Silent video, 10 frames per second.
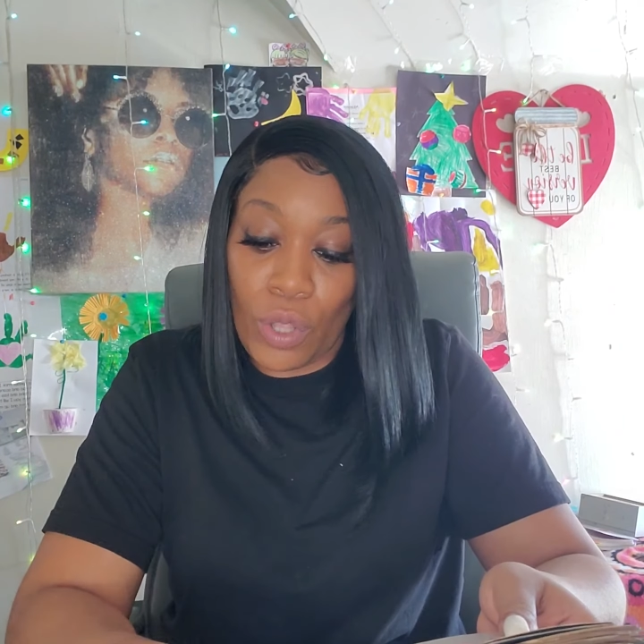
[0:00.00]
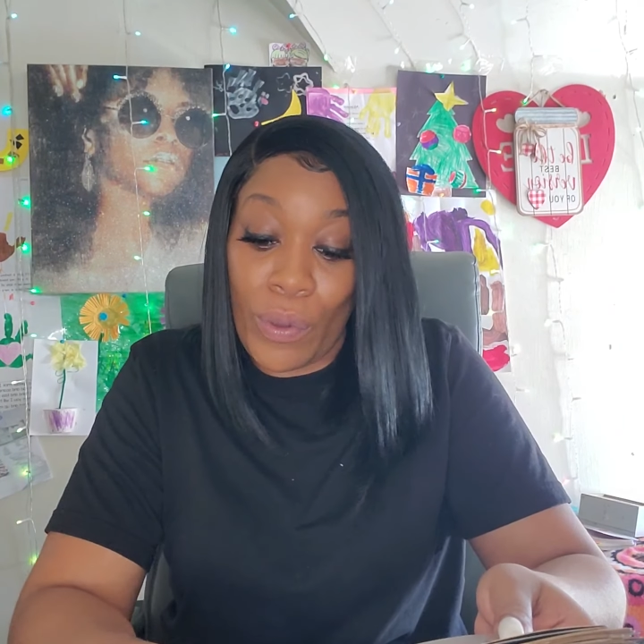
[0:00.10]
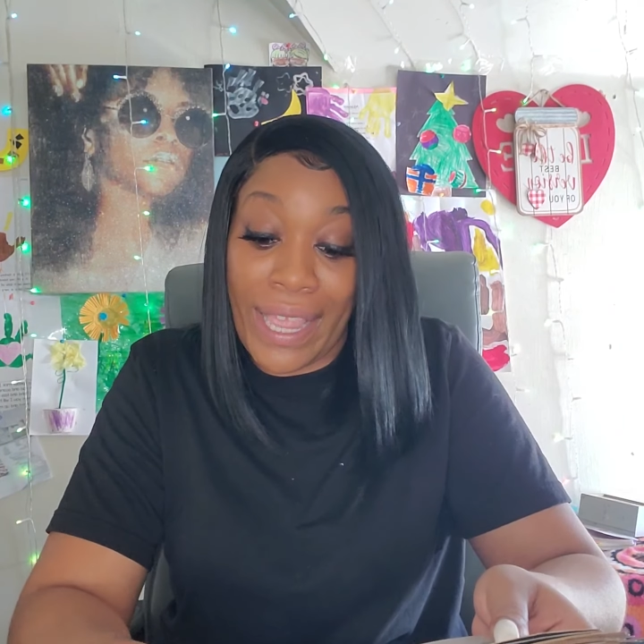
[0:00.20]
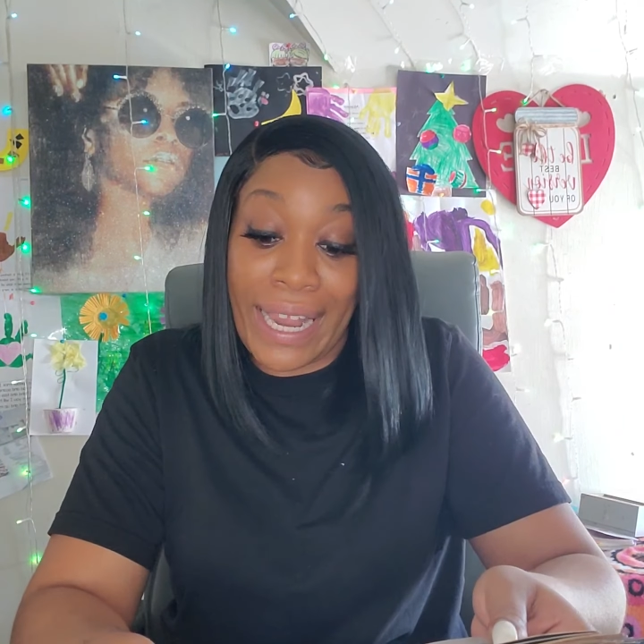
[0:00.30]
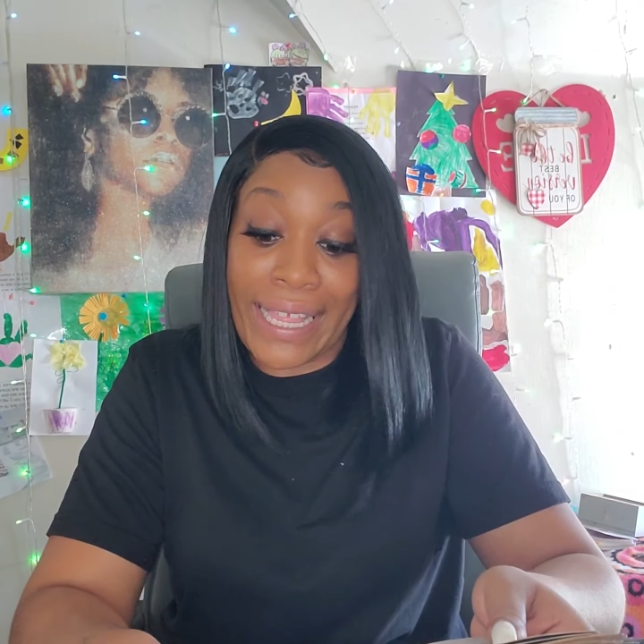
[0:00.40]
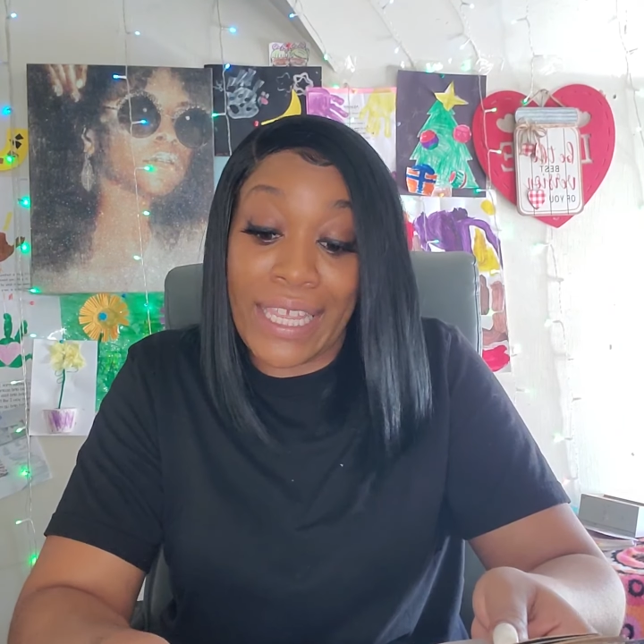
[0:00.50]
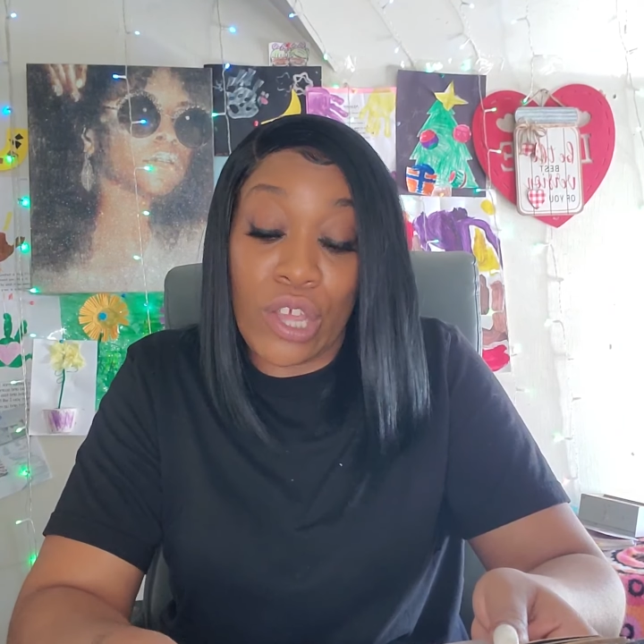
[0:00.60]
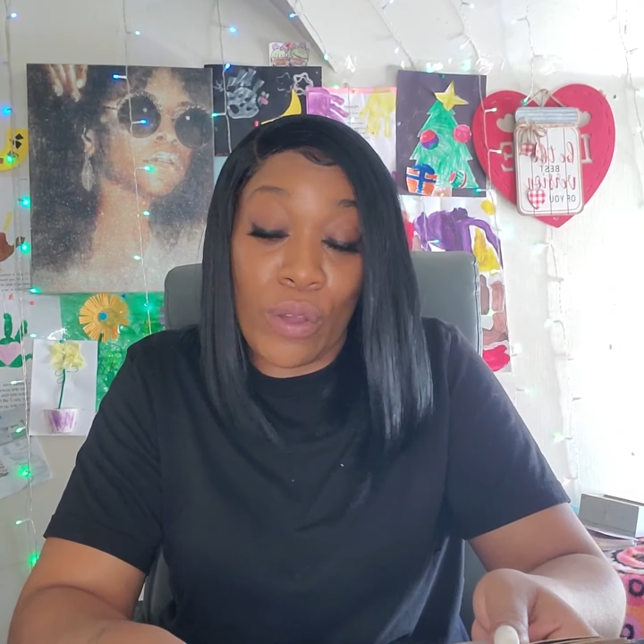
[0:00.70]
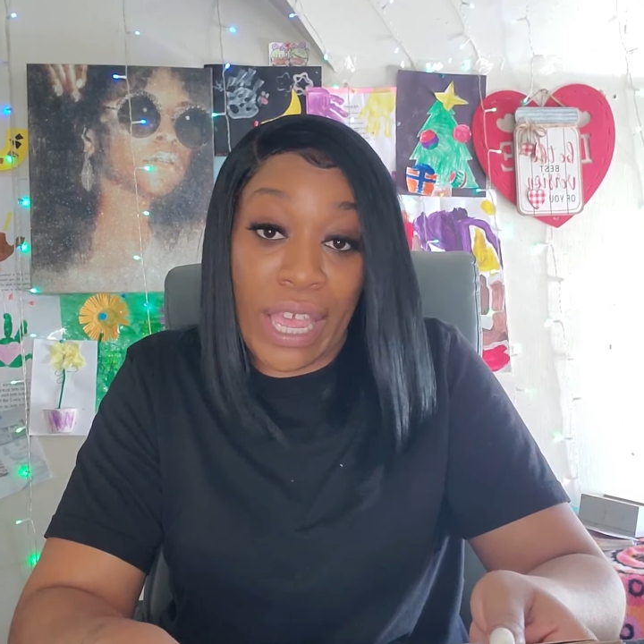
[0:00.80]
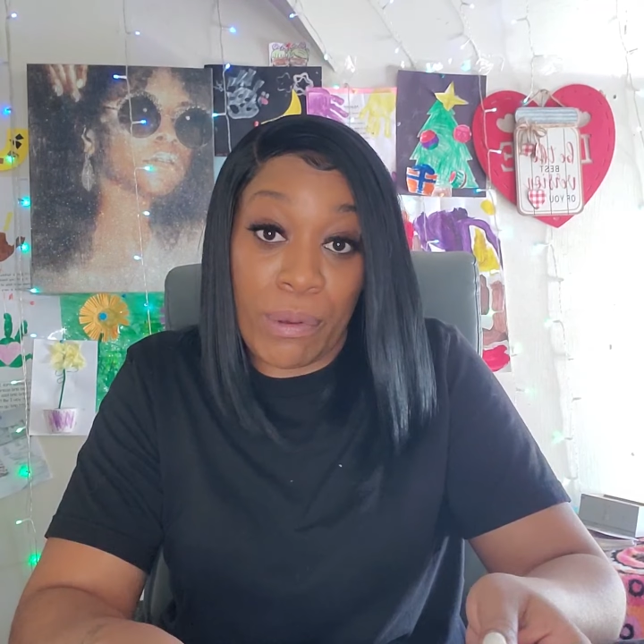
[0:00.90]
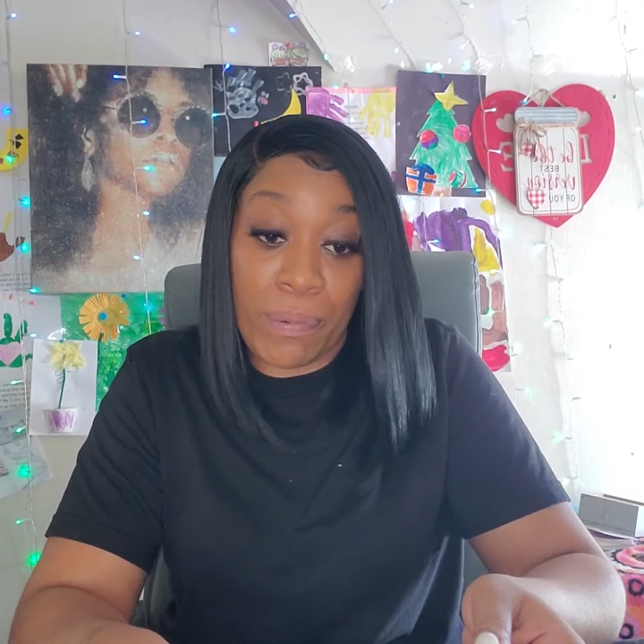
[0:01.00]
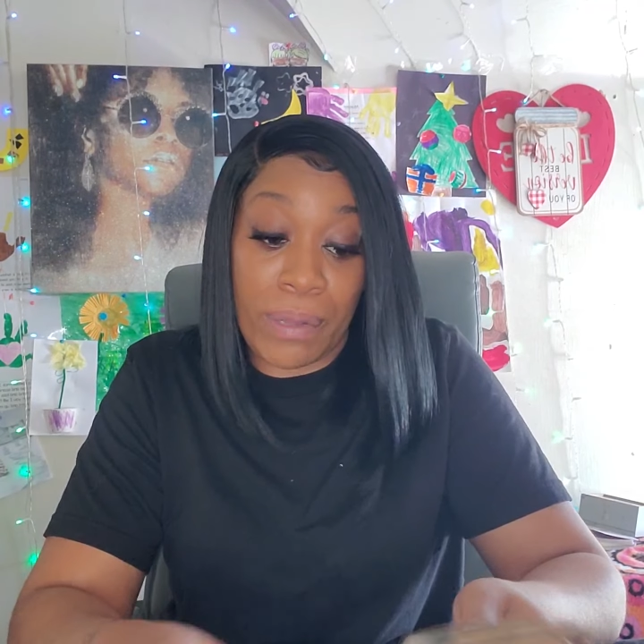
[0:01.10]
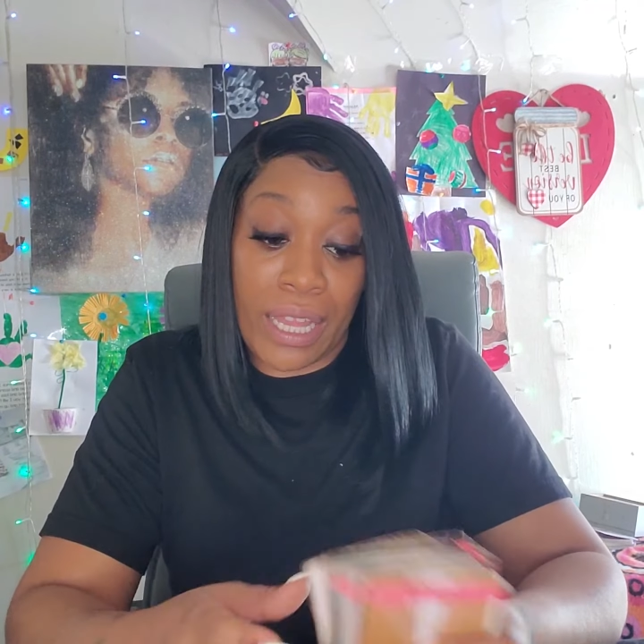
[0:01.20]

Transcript: Okay, like ego came up a